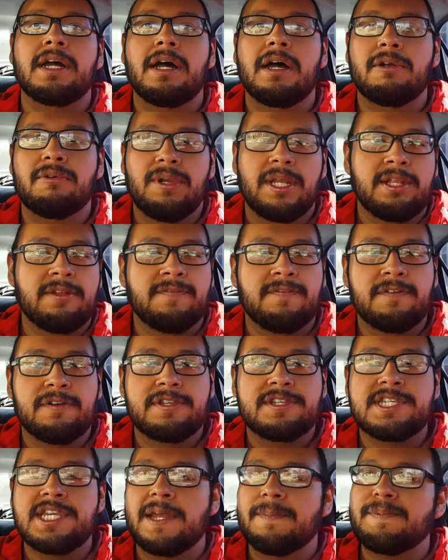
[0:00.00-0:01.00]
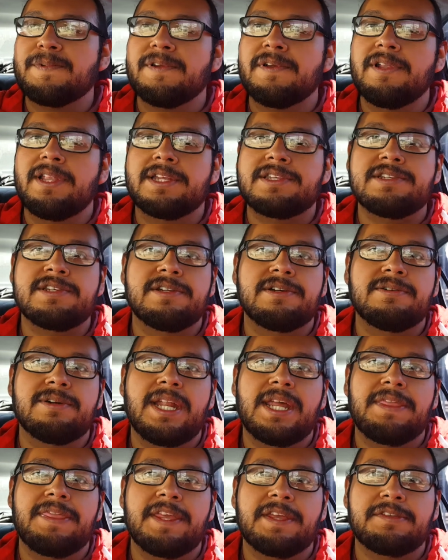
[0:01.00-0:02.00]
read the first chapter, let you know what
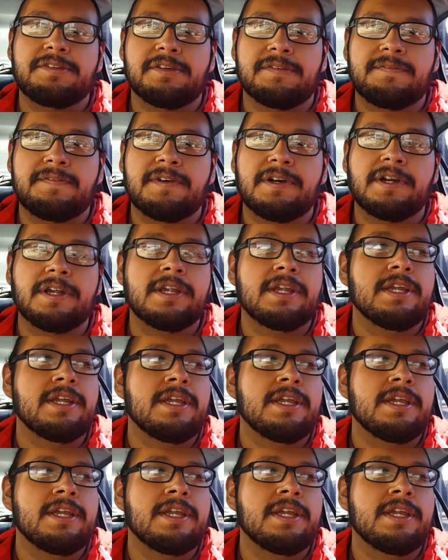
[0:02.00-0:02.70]
I think so far.